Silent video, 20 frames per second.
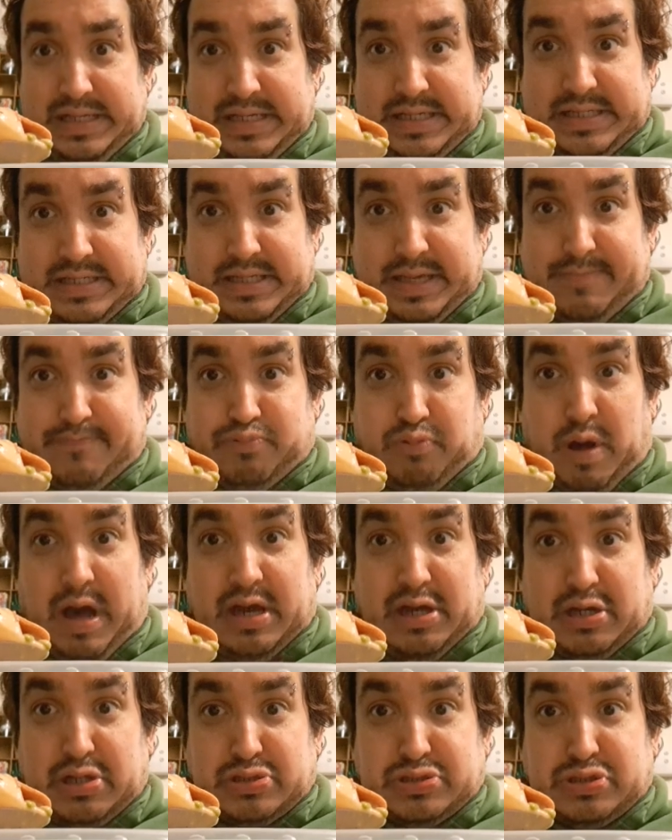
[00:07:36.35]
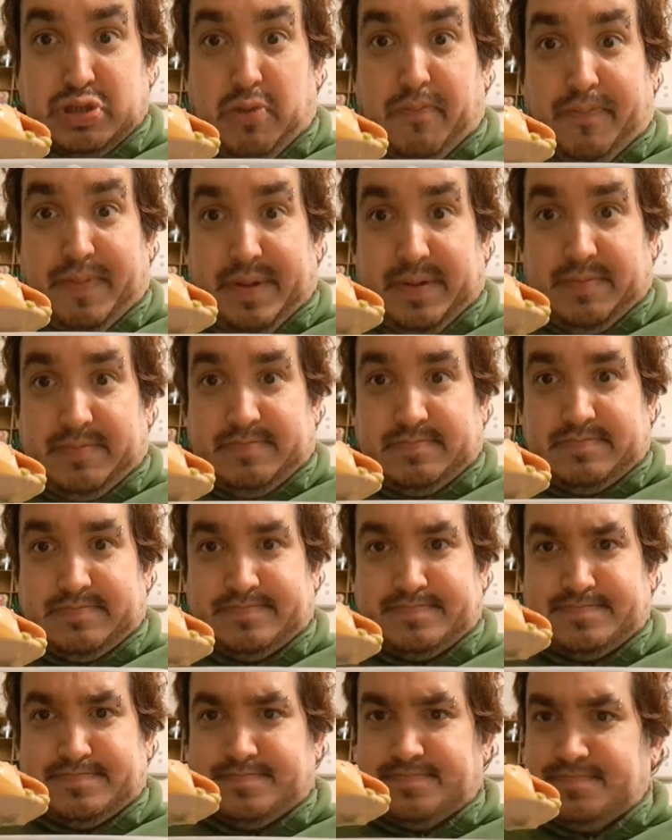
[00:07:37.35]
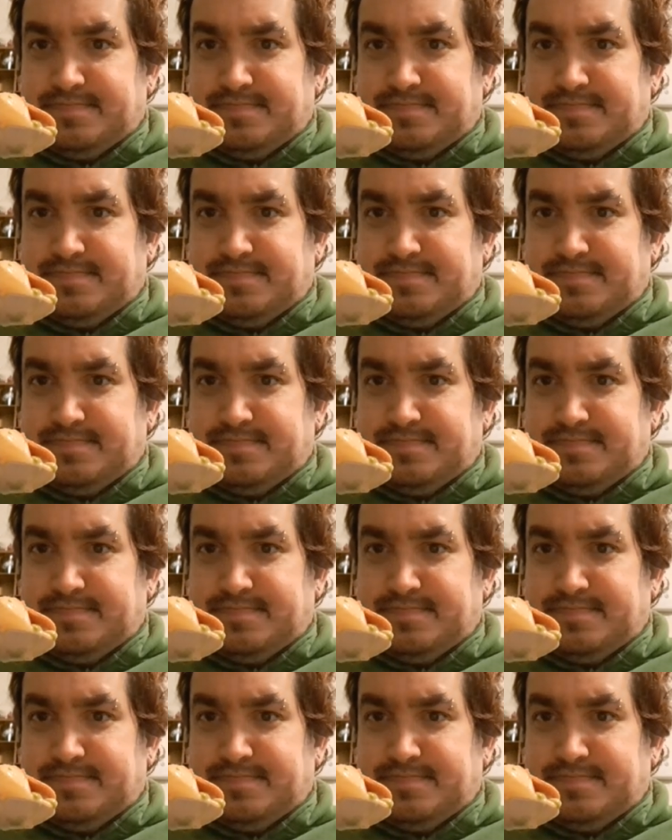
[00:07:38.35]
the Sleepwalker soup. Here